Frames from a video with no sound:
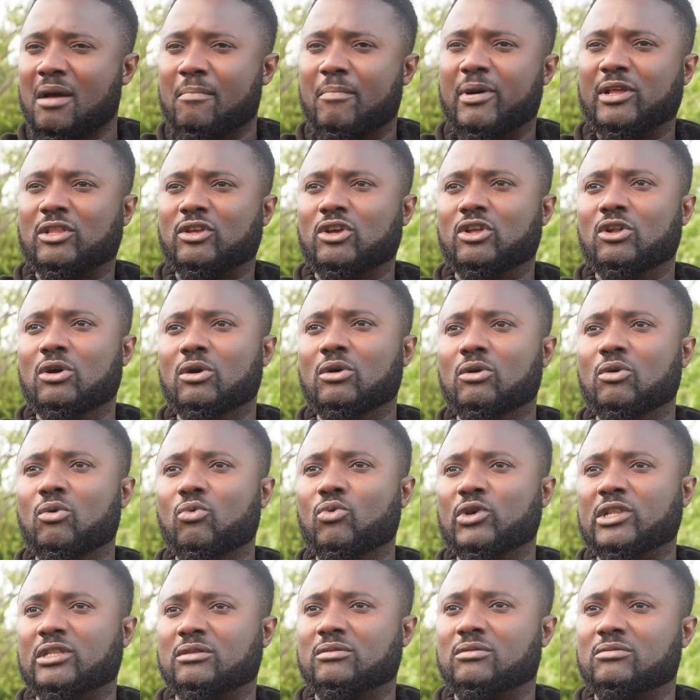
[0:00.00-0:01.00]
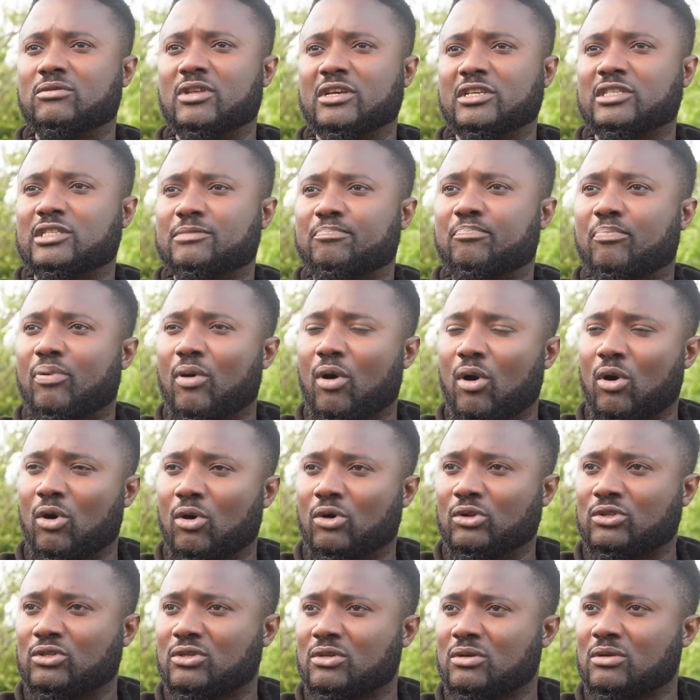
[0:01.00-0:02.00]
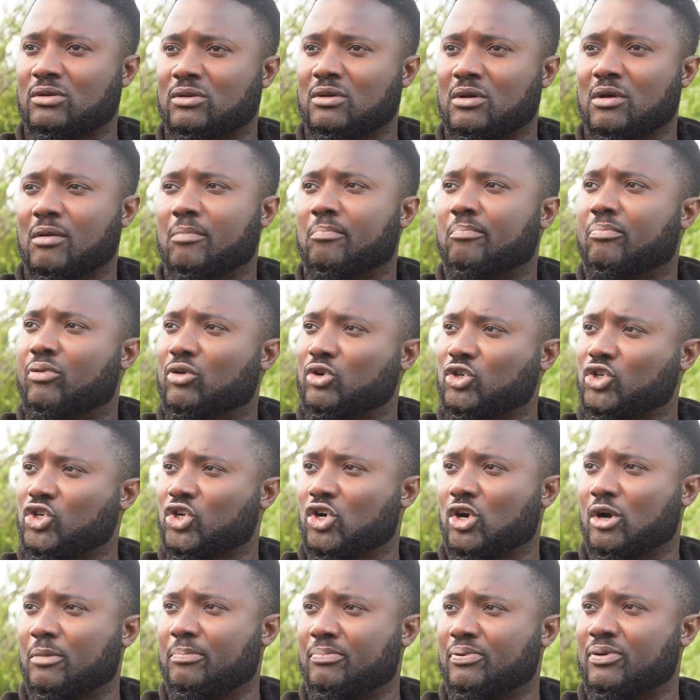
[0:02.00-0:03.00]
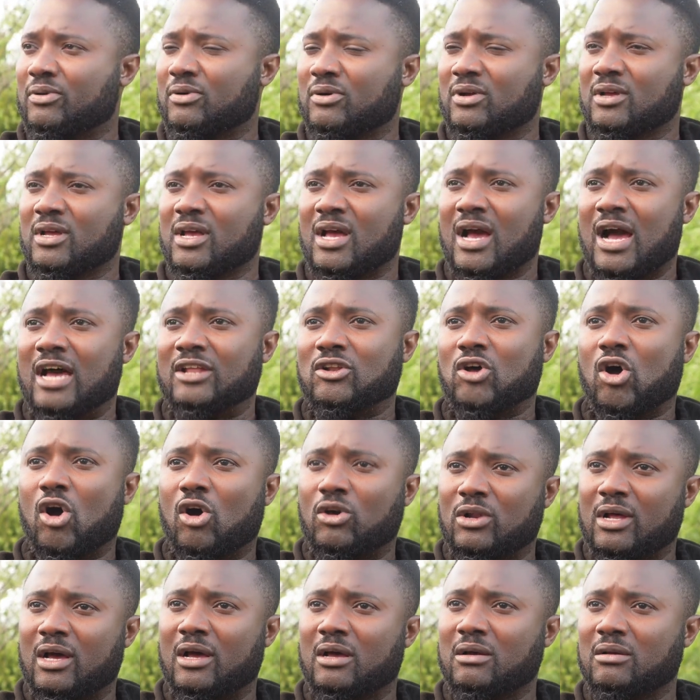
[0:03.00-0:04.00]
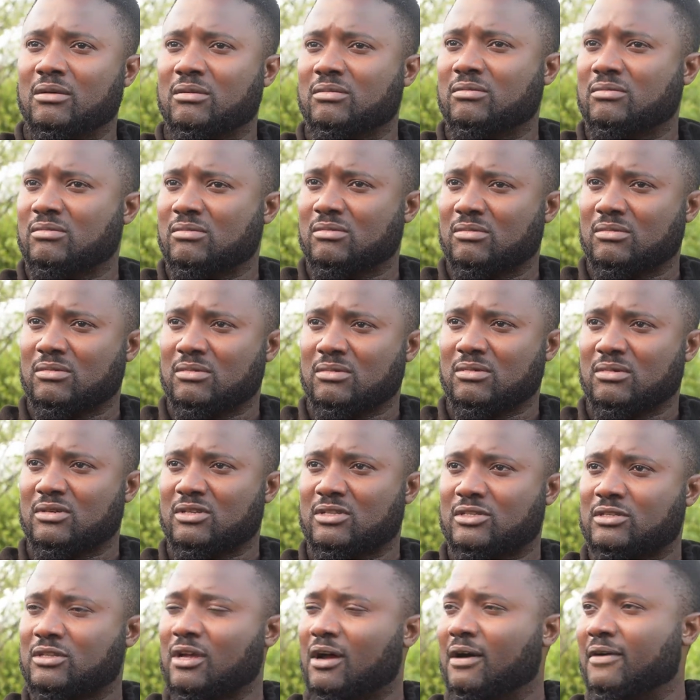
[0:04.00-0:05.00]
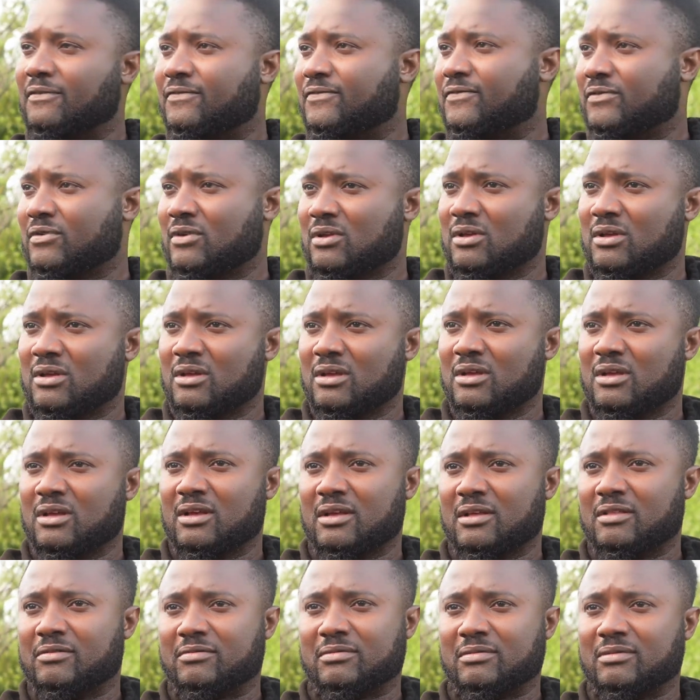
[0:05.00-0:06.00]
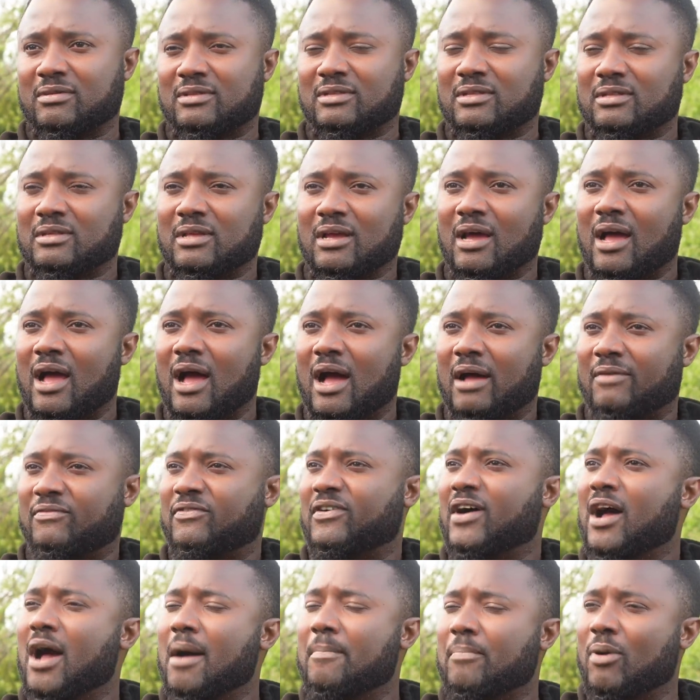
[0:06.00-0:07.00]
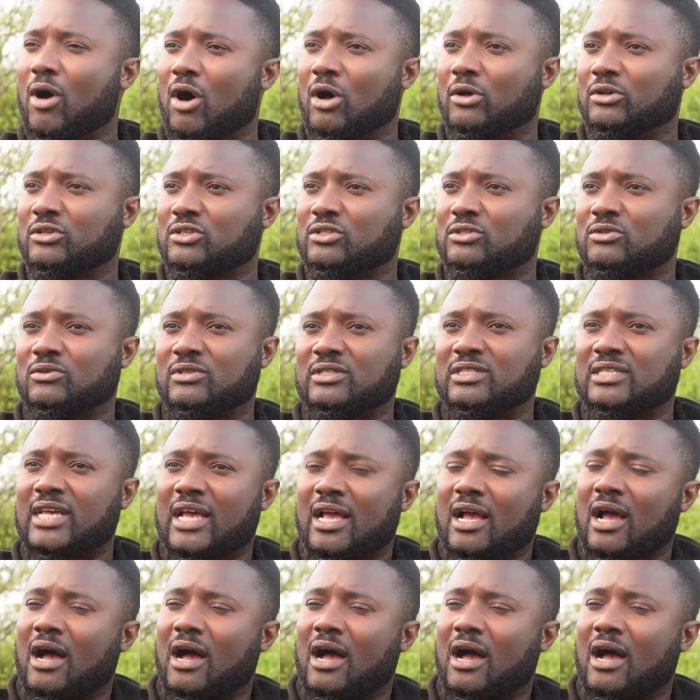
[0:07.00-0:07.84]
But you know, with the sport, push-up, and other stuff, to have helped us to take